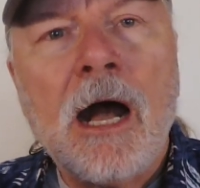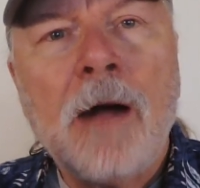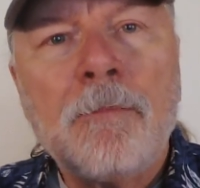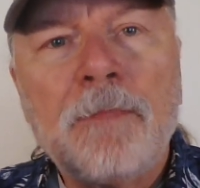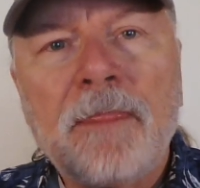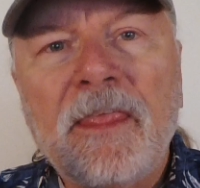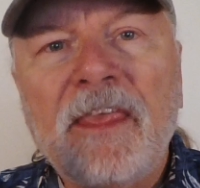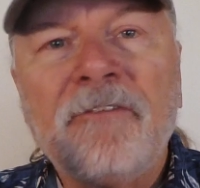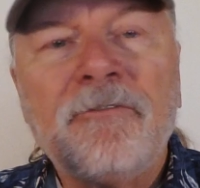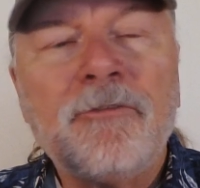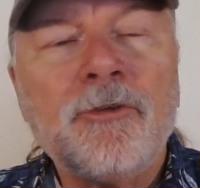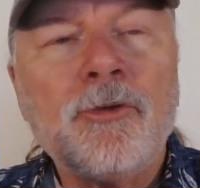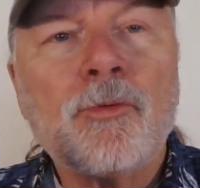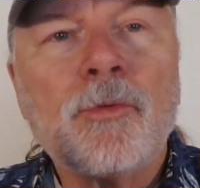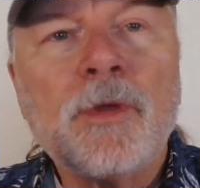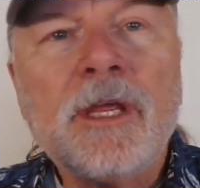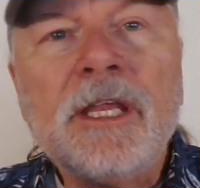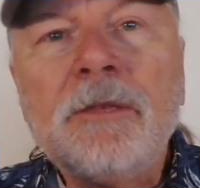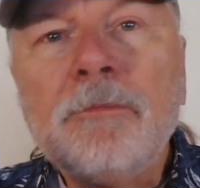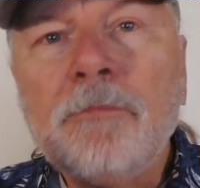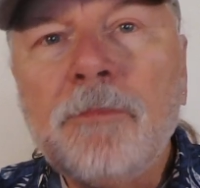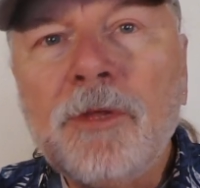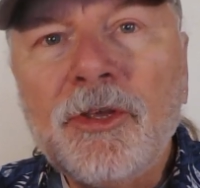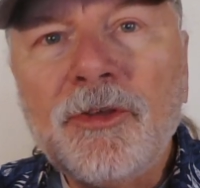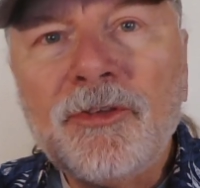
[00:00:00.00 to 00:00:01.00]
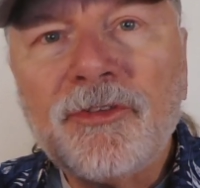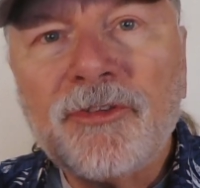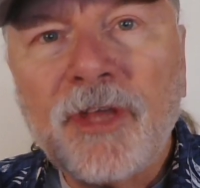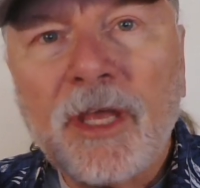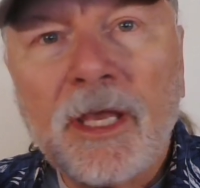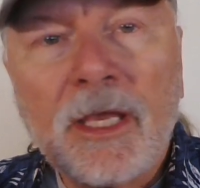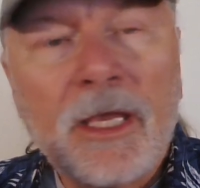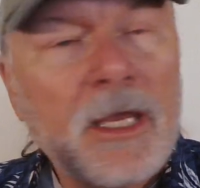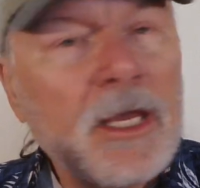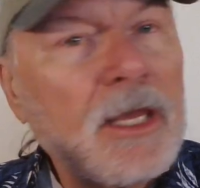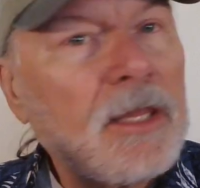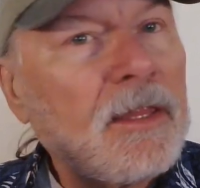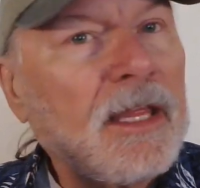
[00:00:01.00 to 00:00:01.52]
If you read
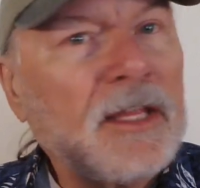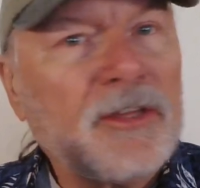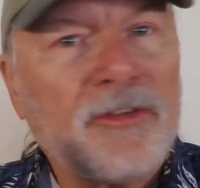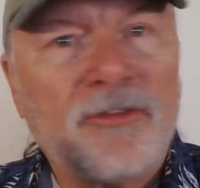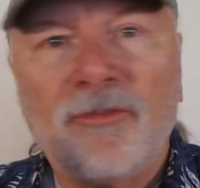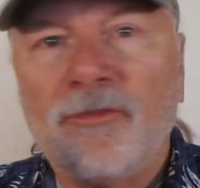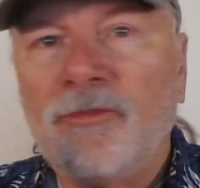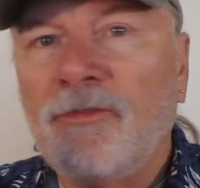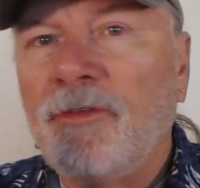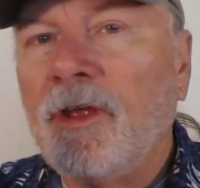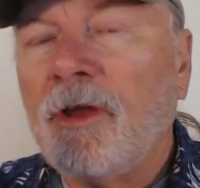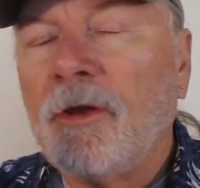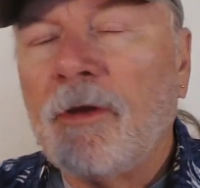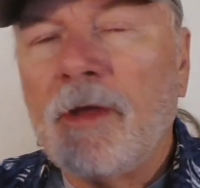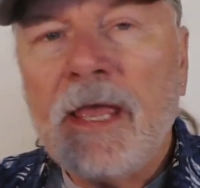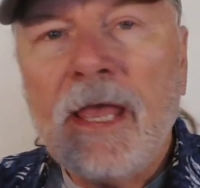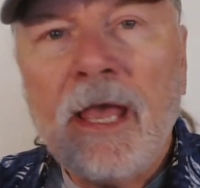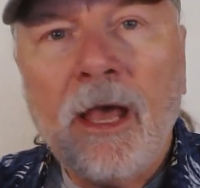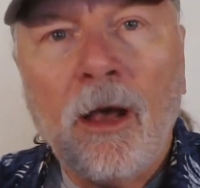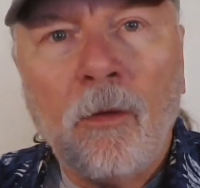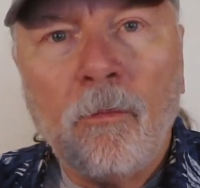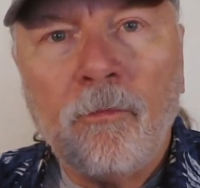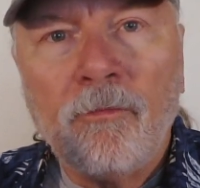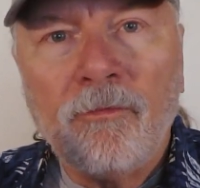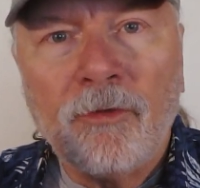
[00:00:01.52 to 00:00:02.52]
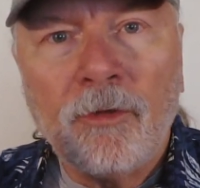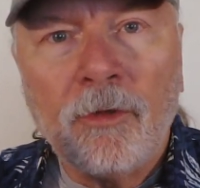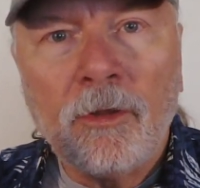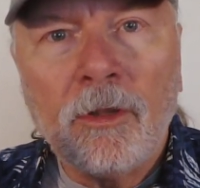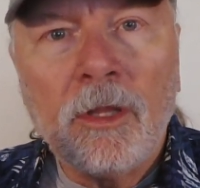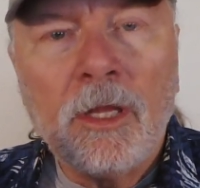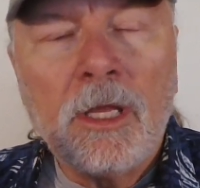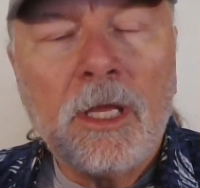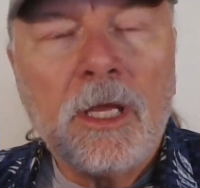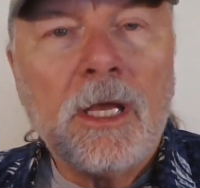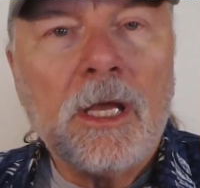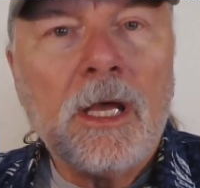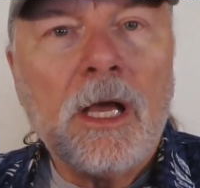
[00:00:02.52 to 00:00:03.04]
music, that's very
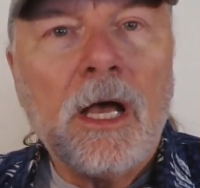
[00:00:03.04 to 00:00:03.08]
helpful.